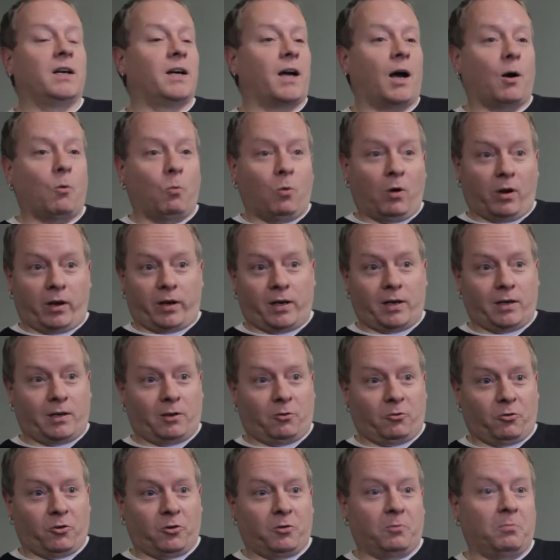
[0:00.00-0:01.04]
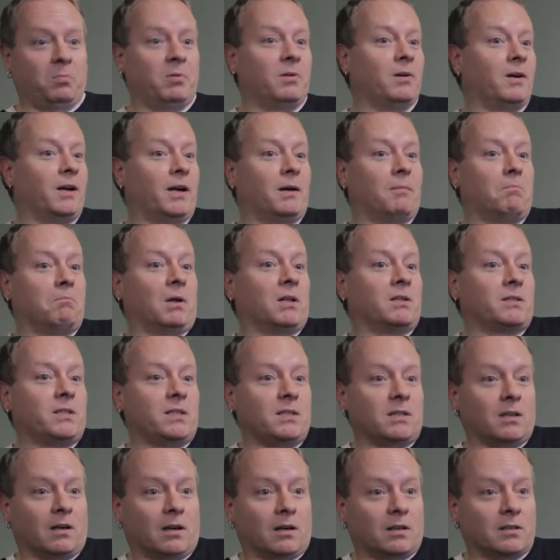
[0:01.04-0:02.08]
at working in a group, at
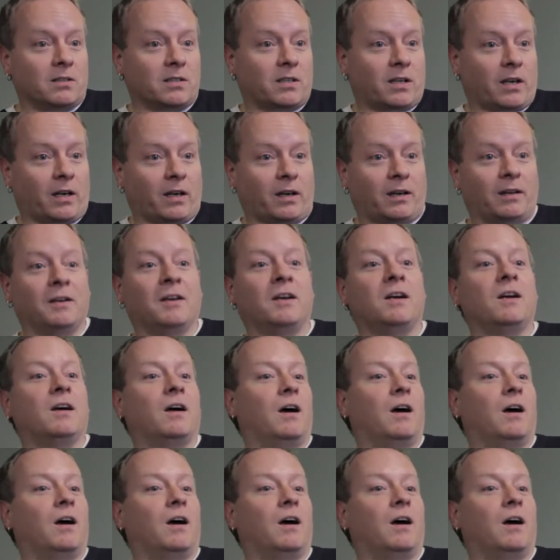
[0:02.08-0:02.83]
multitasking,